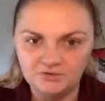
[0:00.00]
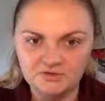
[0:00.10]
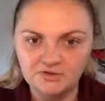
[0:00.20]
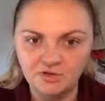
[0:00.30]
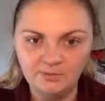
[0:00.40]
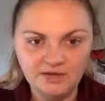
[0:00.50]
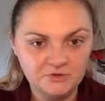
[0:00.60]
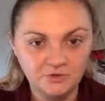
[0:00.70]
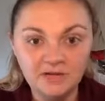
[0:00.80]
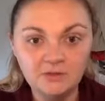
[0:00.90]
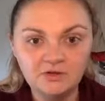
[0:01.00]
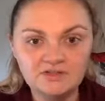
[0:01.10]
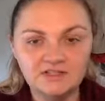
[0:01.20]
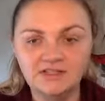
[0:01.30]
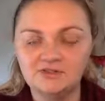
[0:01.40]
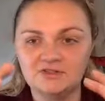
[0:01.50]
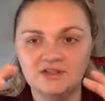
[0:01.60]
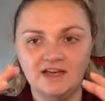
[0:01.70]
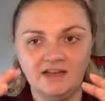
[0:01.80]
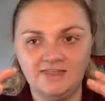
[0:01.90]
There's no petrochemicals in it. There's
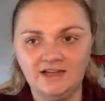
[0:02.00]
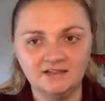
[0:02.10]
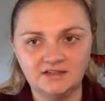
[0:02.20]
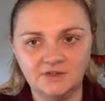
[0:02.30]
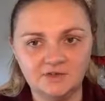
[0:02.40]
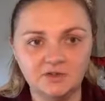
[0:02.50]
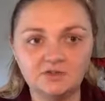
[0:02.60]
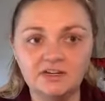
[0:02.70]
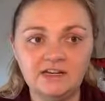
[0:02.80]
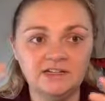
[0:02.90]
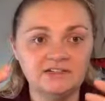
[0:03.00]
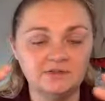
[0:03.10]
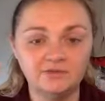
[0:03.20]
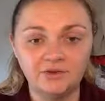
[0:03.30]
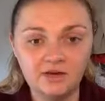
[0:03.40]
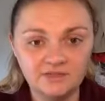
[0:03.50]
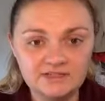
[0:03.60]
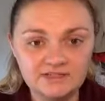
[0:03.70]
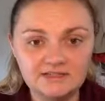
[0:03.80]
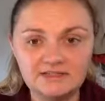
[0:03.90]
not 1,000 other ingredients and
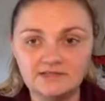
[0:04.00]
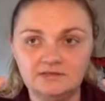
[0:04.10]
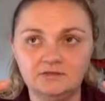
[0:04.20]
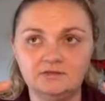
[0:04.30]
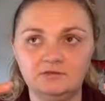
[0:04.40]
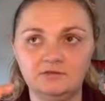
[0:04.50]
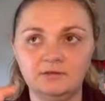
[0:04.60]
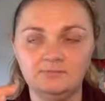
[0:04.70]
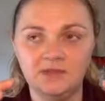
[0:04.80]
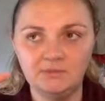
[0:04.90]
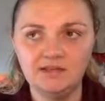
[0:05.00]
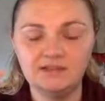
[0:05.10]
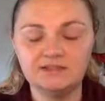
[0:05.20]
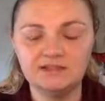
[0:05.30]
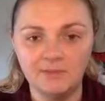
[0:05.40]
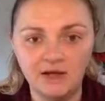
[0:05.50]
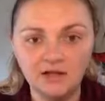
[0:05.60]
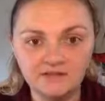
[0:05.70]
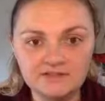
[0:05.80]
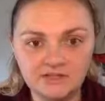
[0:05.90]
fragrances to mimic the
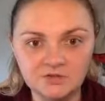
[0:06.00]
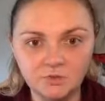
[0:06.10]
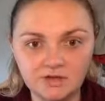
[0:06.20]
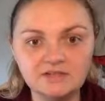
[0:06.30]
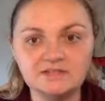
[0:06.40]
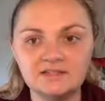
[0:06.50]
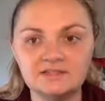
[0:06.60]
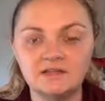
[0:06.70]
smell of essential oils. This